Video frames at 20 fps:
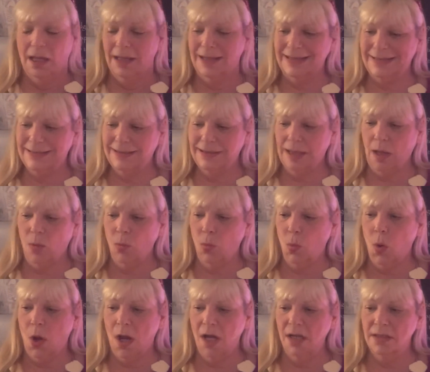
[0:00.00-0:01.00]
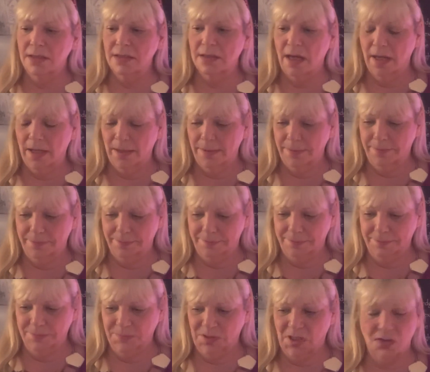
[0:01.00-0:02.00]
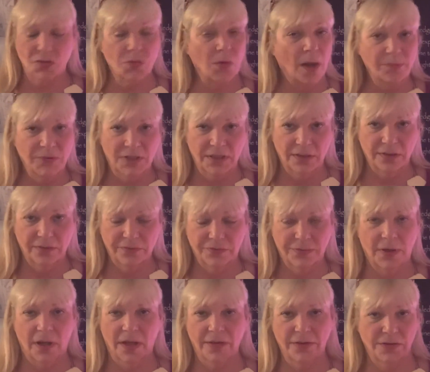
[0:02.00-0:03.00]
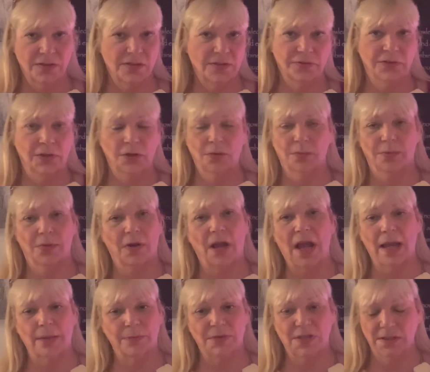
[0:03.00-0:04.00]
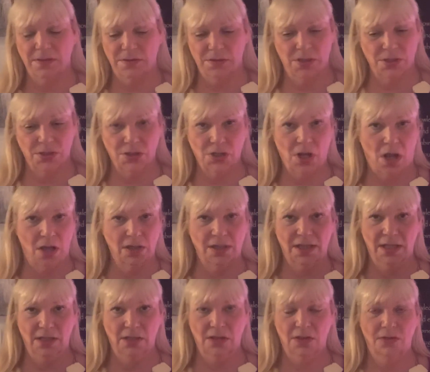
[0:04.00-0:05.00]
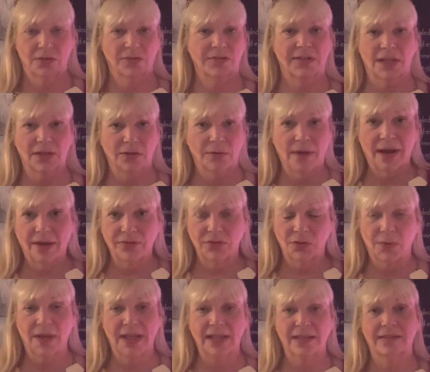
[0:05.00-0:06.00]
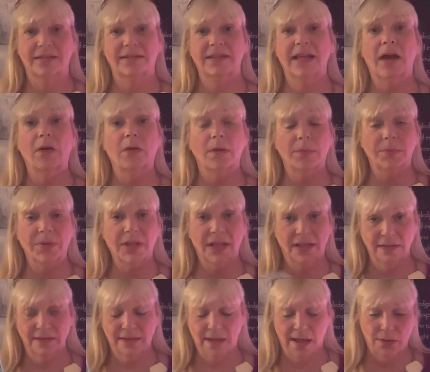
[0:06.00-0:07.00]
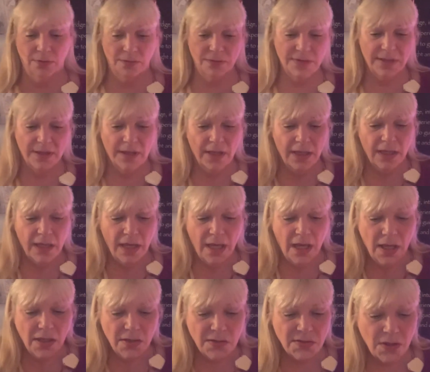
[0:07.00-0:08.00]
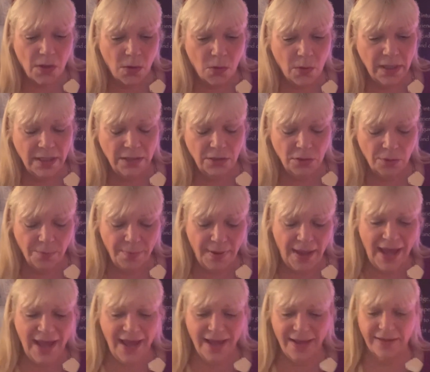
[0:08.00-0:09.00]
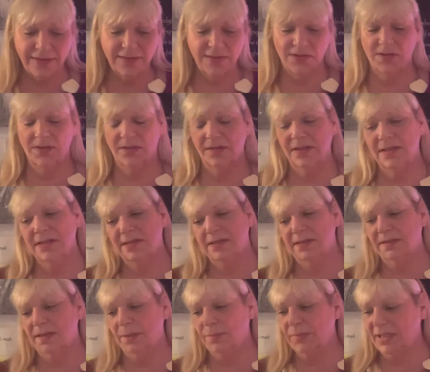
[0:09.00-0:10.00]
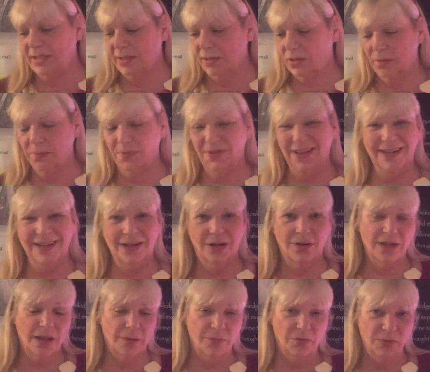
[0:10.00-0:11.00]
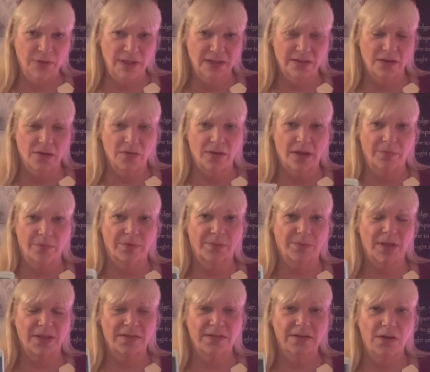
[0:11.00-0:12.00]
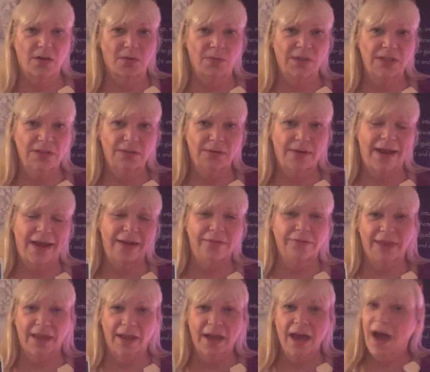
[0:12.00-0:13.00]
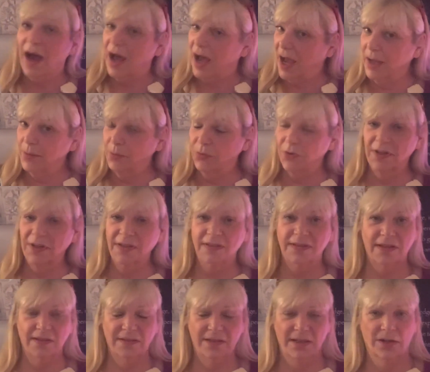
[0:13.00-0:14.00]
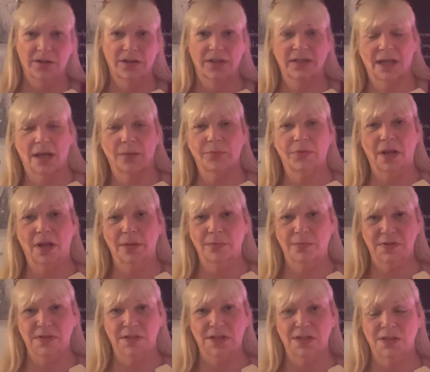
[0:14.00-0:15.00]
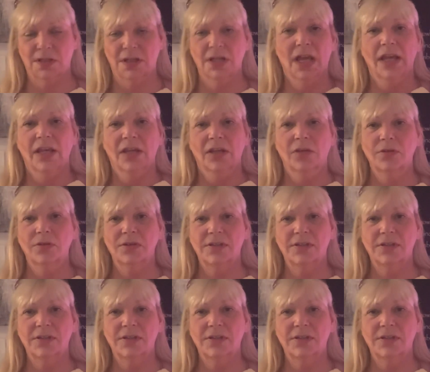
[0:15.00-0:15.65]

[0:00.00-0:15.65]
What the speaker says: somewhat disruptive. For others of you, perhaps it's just shocking news that you have to wait and see how it plays out. So in your past, this is something that could have played out a couple weeks ago, a couple months ago. We do have the High Priestess here in the upright position. You're